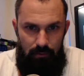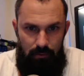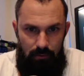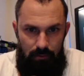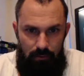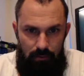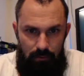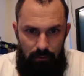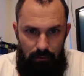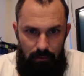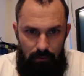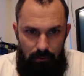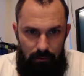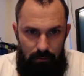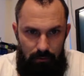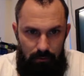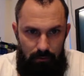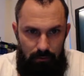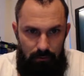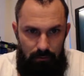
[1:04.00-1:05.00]

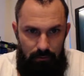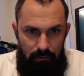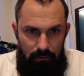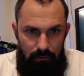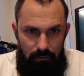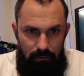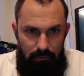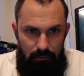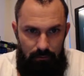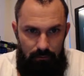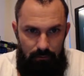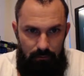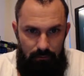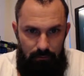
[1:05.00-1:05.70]
(silence)